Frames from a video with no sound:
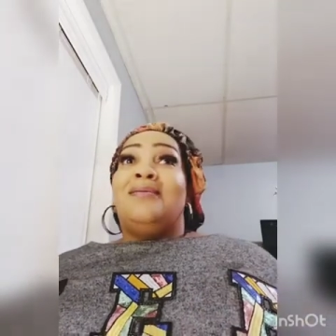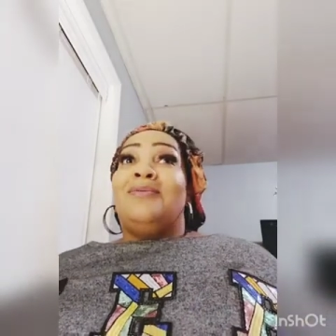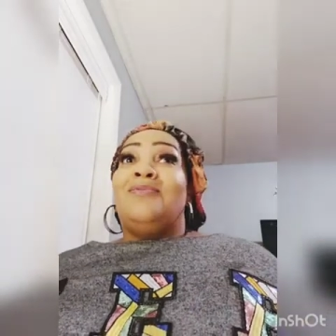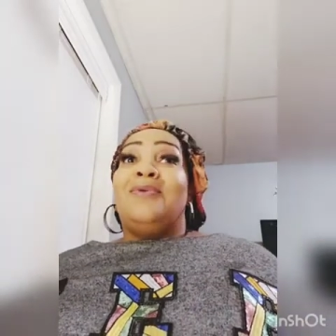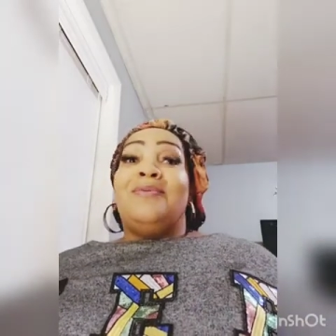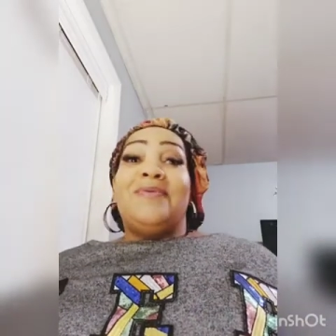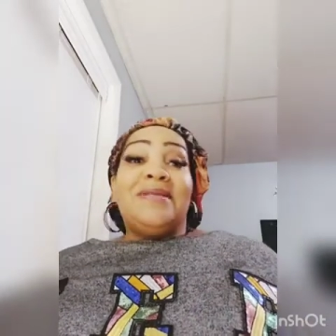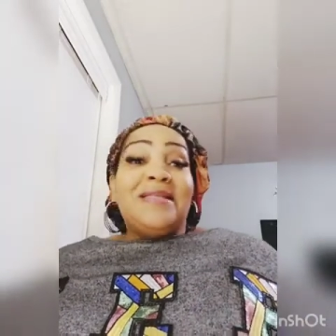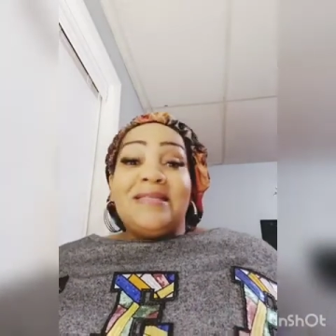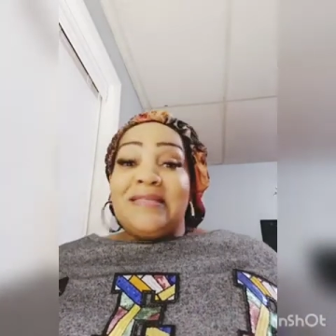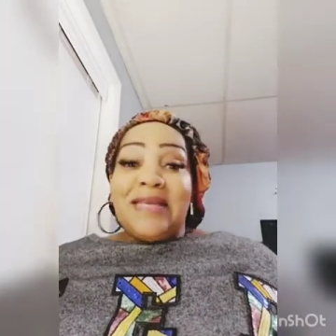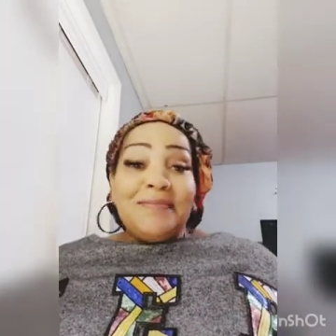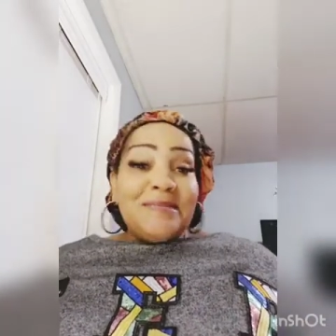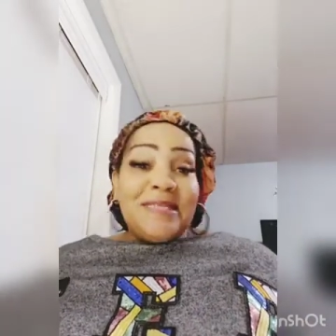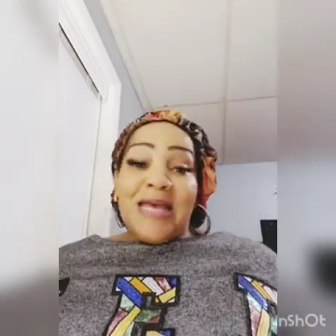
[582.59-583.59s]
we were in the
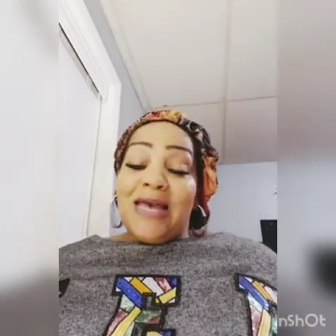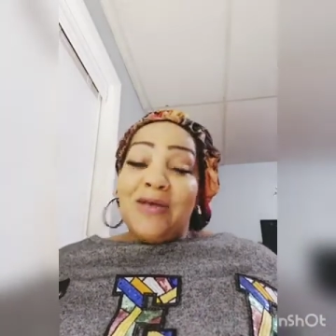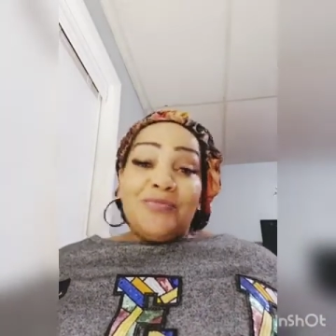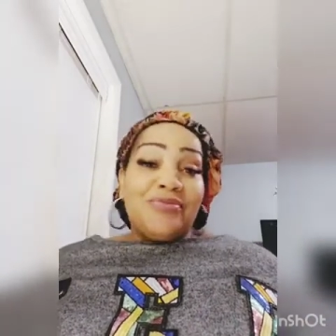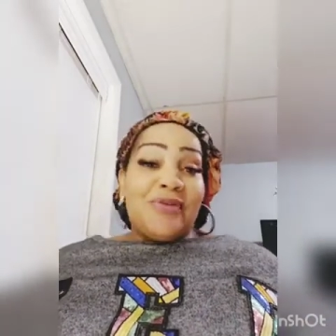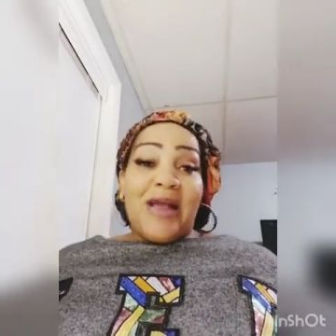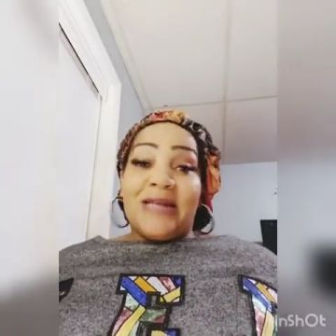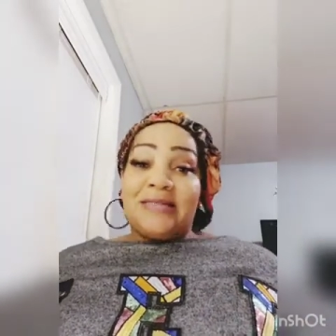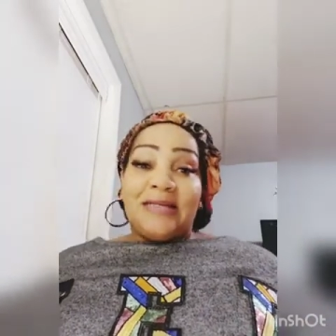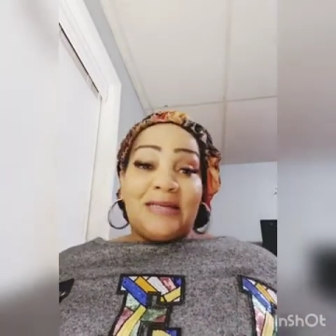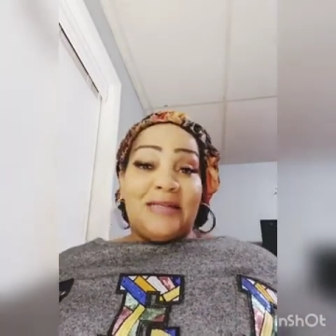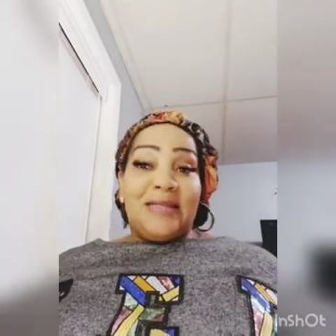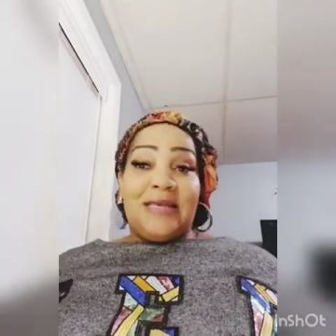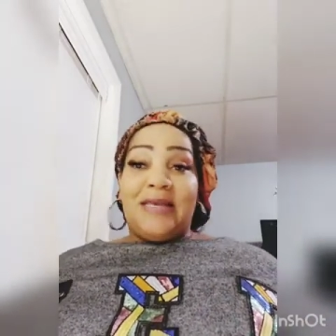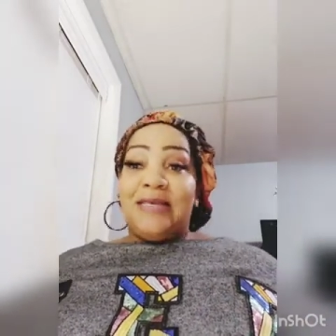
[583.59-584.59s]
same town
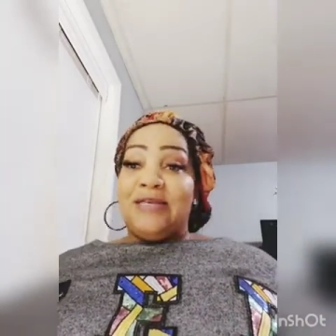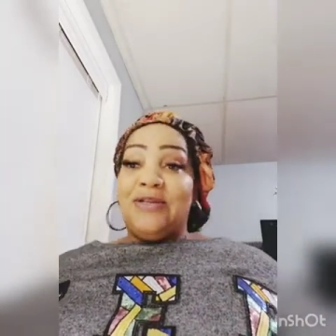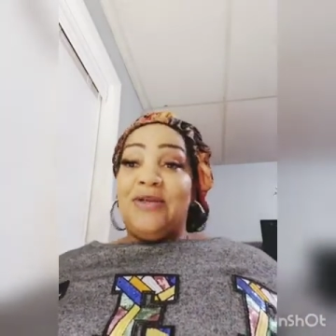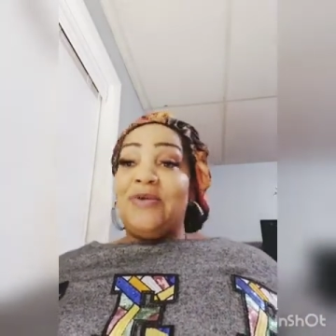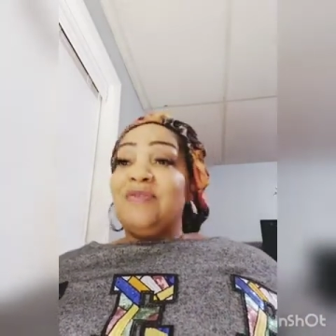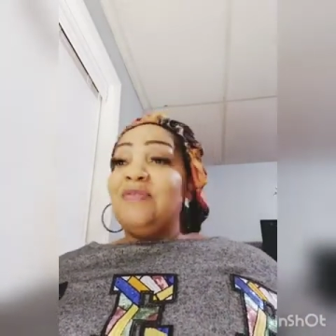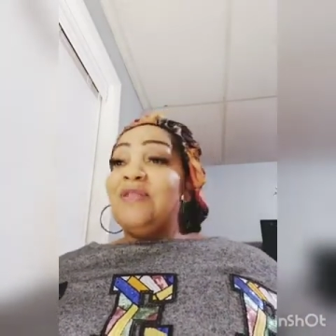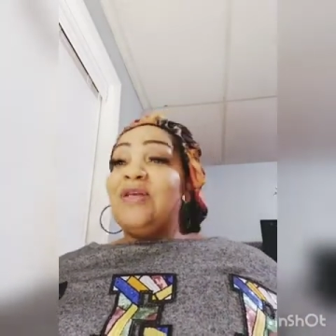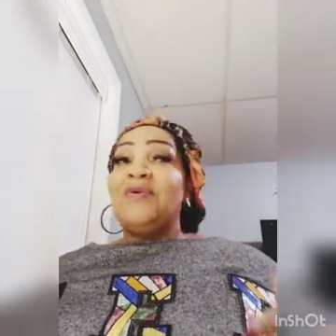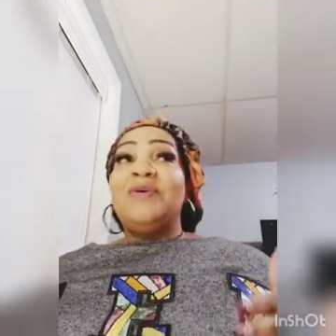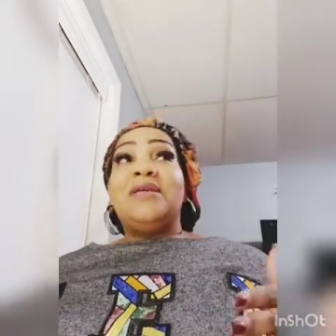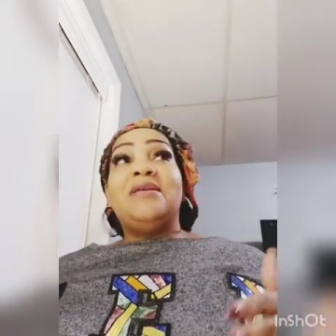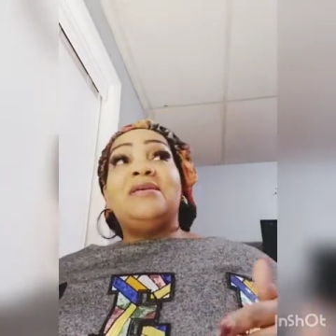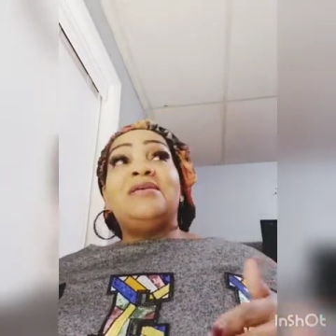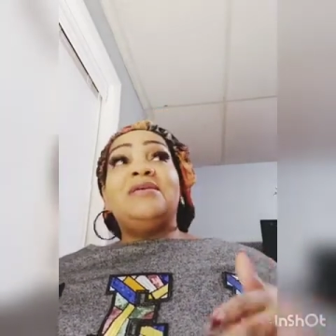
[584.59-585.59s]
practically, you know, even though
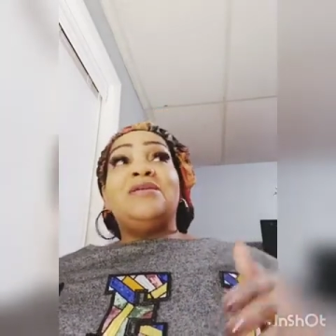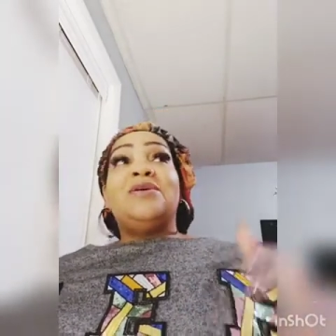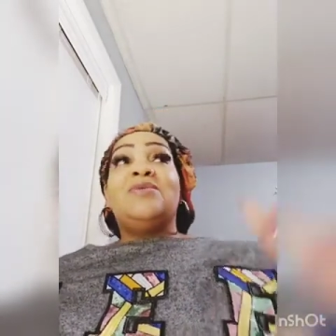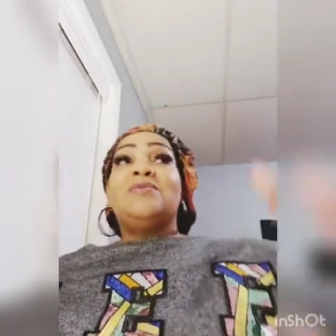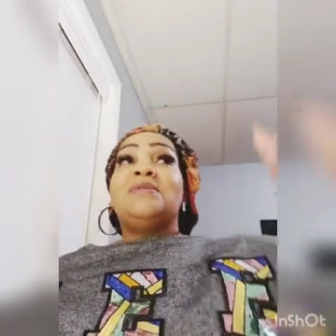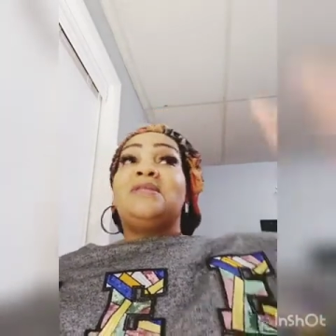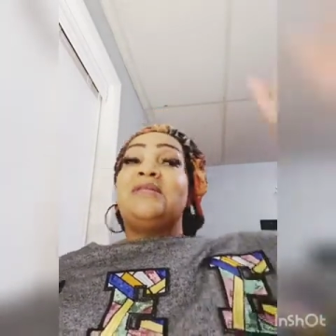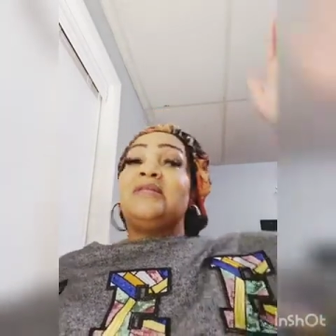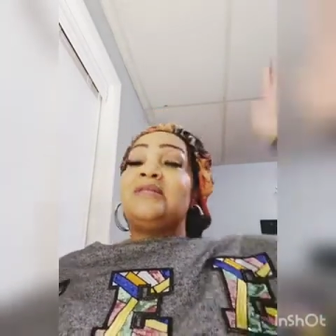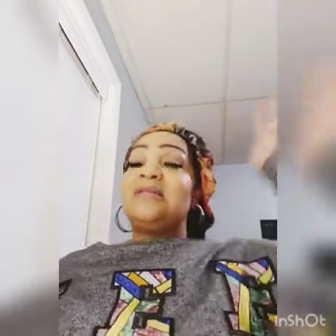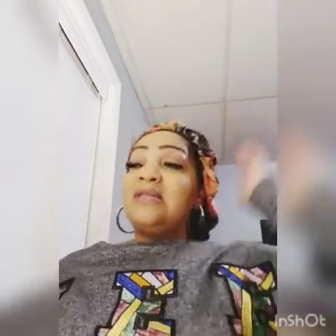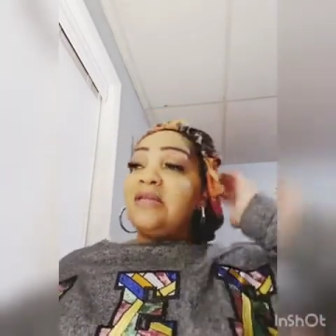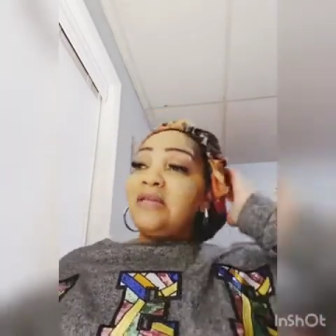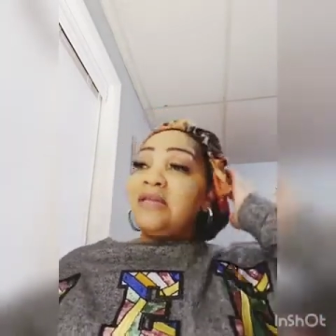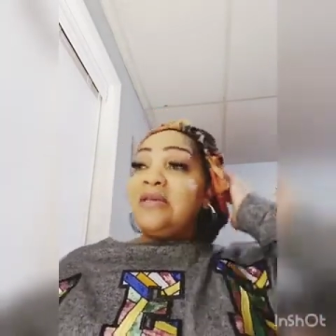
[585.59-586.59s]
he, you know, was in the
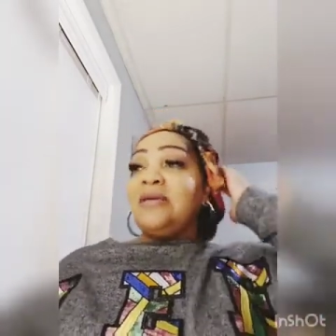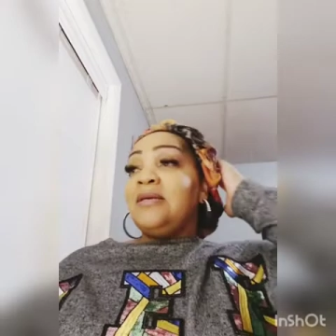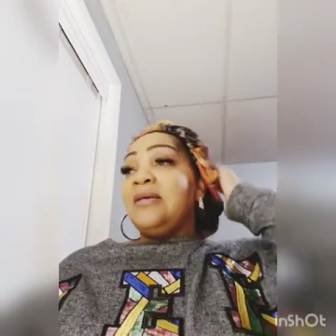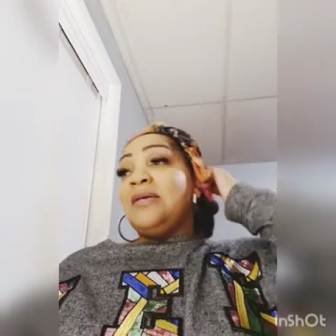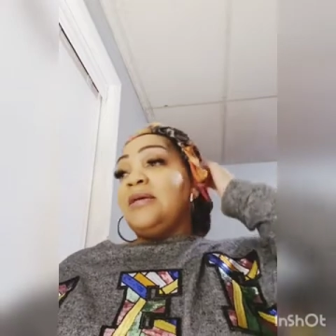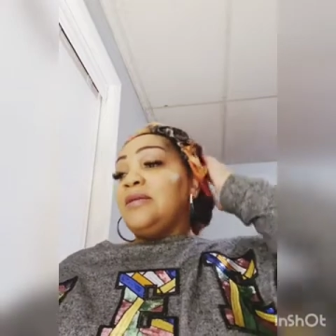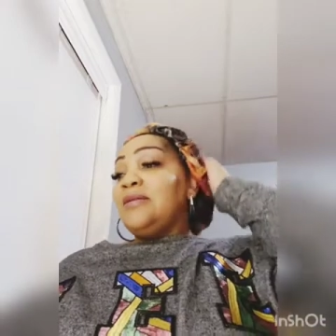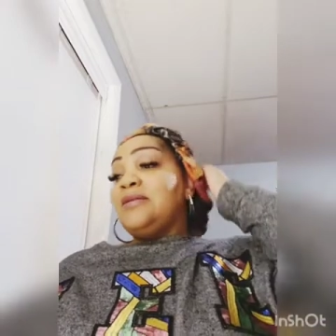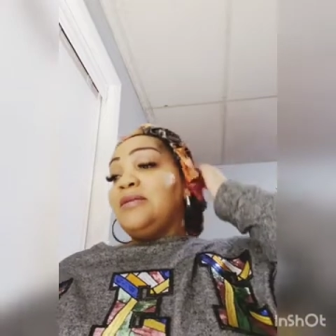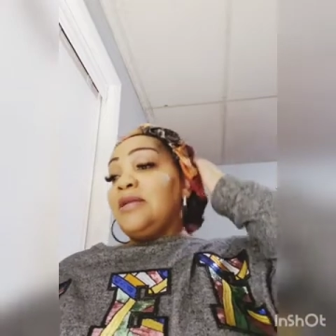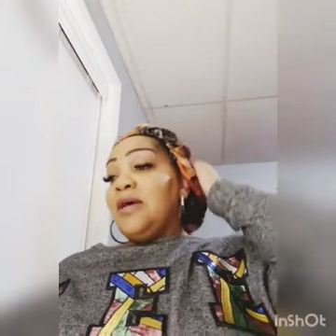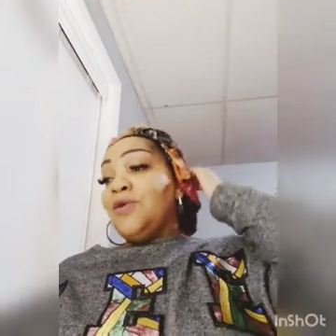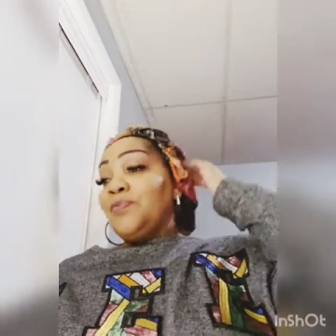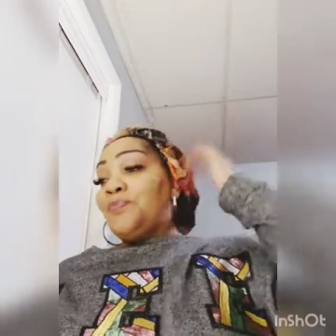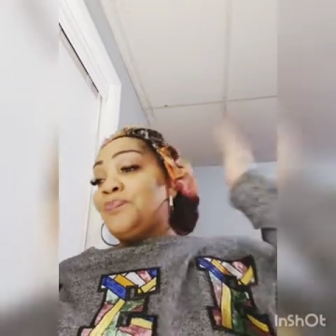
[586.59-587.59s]
city and, you
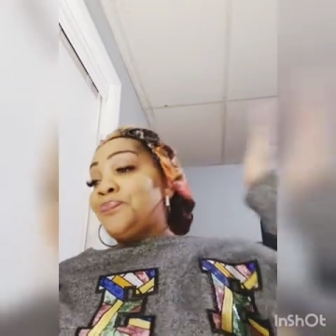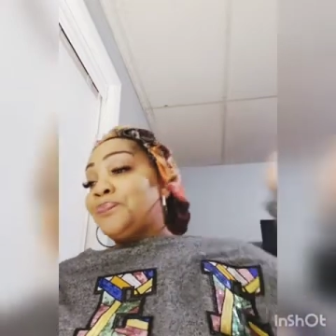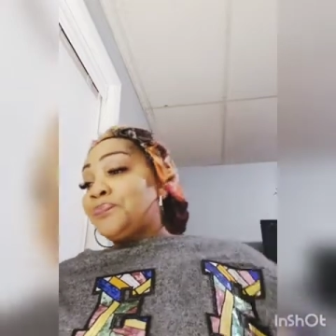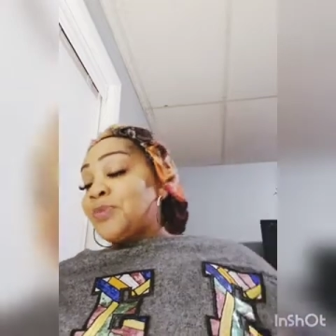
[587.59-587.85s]
know,